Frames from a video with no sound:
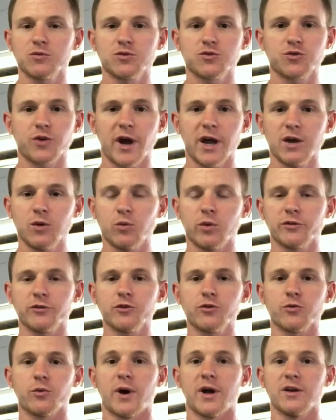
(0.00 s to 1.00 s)
try it once
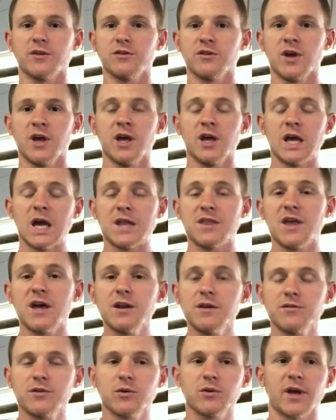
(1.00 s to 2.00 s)
or twice. And then
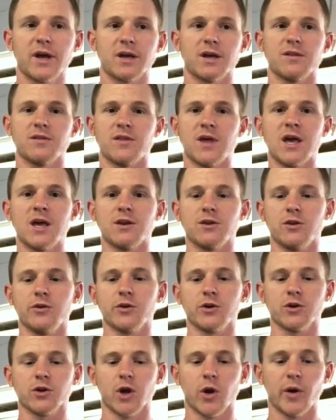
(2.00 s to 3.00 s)
if you like it, then you
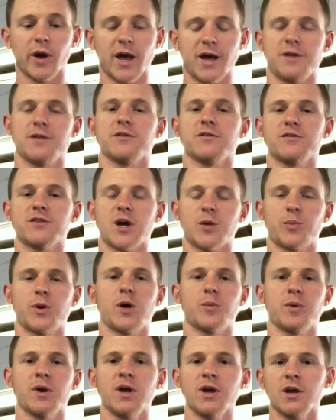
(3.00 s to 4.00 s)
can go ahead and step
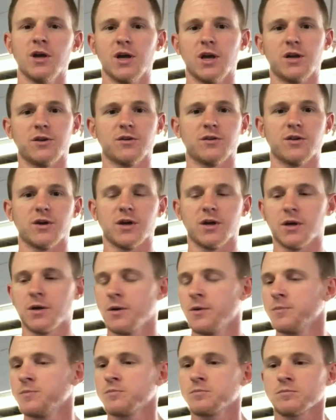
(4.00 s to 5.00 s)
up into the
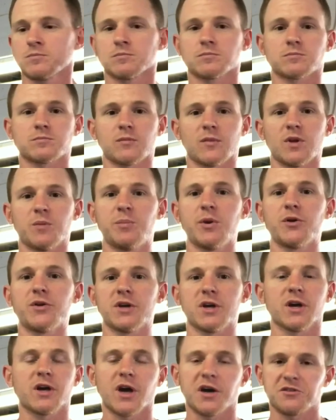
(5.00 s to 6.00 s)

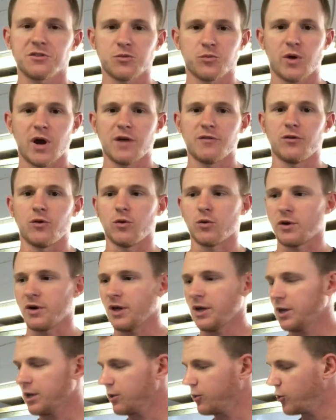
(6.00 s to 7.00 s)
building a custom rifle or
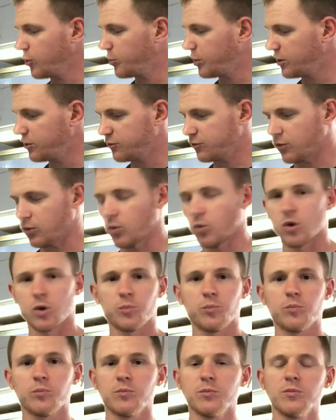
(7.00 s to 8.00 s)
getting a new pistol or
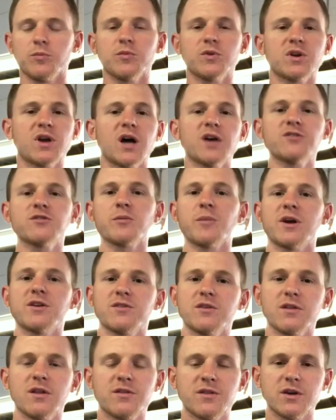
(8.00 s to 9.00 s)

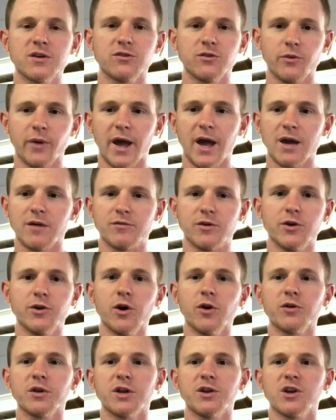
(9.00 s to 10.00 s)
customizing the things you have. You
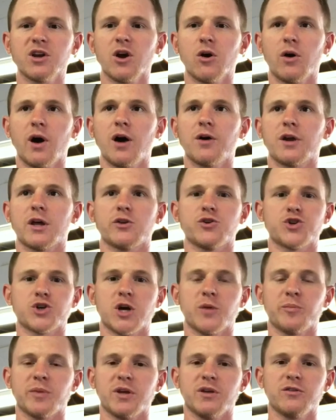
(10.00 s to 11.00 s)
don't need to go out and
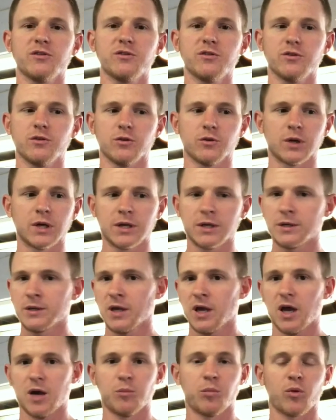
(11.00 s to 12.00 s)
jump into
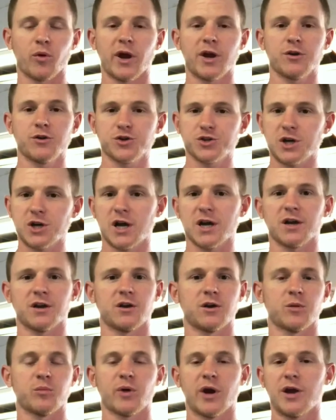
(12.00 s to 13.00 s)
a brand new shotgun
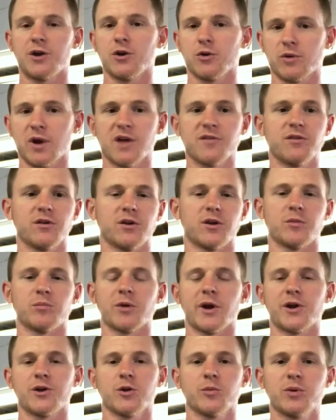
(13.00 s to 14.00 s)
and a brand new rifle and a
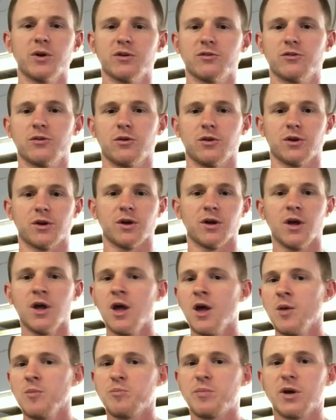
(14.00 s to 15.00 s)
brand new pistol and a
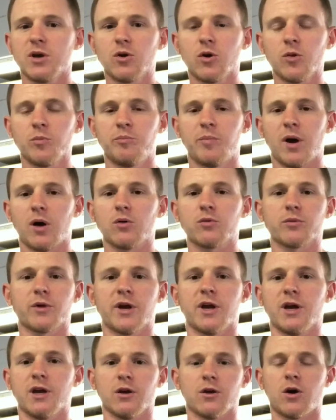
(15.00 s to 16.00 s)
big old belt
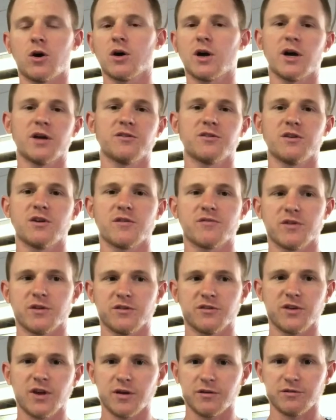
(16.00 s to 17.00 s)
rig and all kinds of different
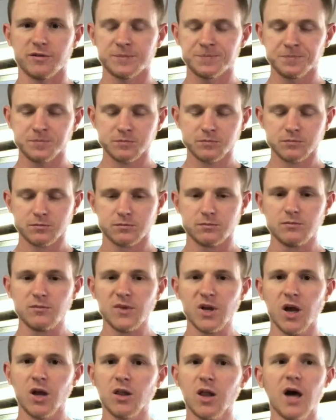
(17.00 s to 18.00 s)
stuff.
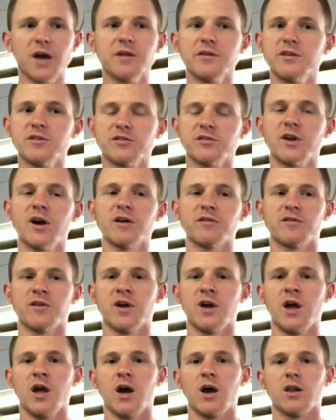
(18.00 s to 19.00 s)
A lot of this stuff,
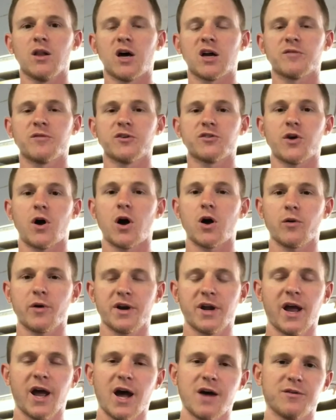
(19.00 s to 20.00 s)
a lot of us
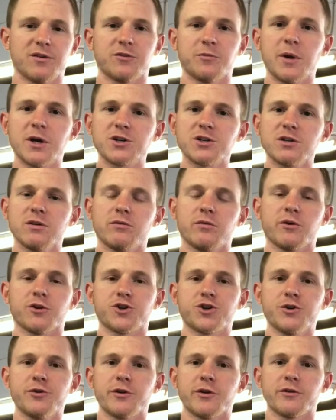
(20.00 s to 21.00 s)
already have, especially if we're
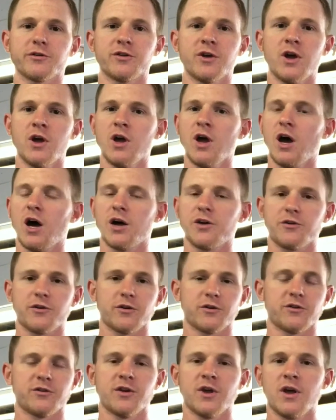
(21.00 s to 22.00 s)
shooters,
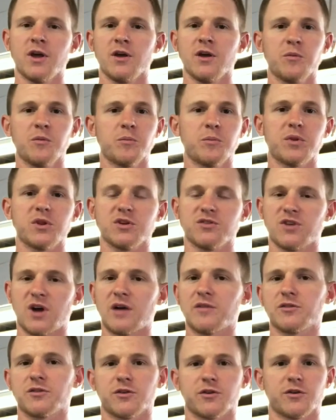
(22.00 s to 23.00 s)
hunters, police
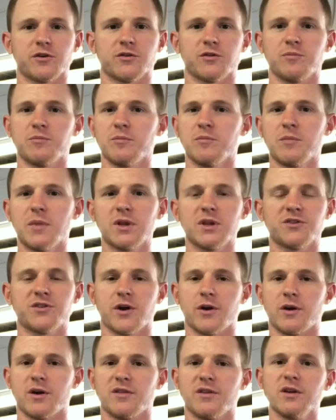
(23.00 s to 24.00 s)
officers,
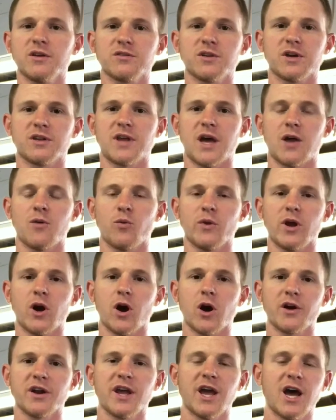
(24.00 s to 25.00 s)
military, things like that. We
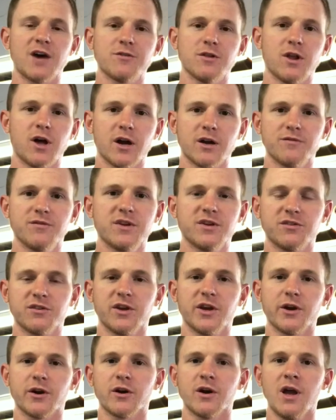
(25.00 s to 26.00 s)
already have a lot of this
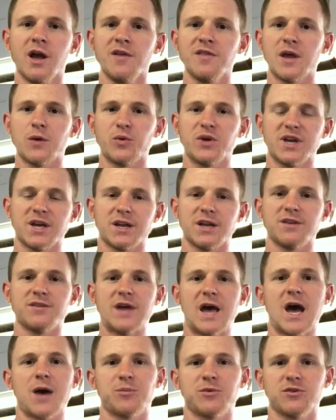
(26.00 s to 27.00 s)
gear that we can
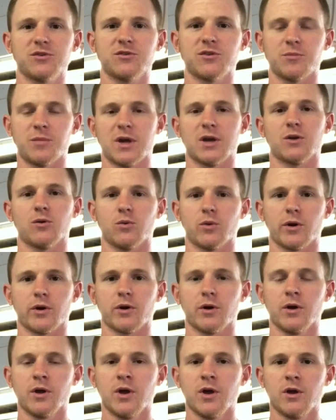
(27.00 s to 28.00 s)
adapt to make it work.
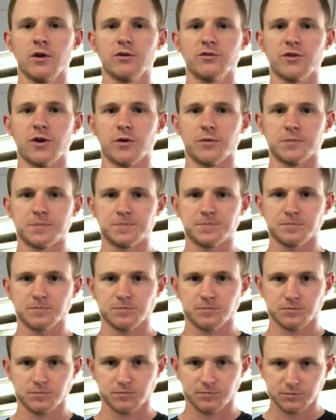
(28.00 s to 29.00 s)
So
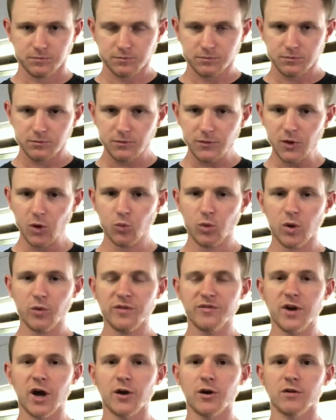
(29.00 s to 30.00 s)
what
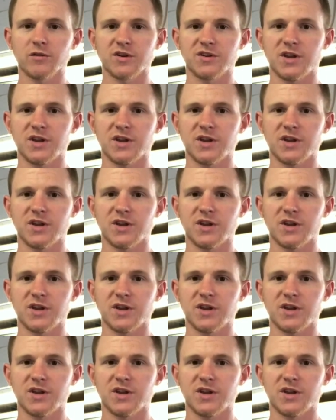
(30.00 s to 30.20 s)
we've gone over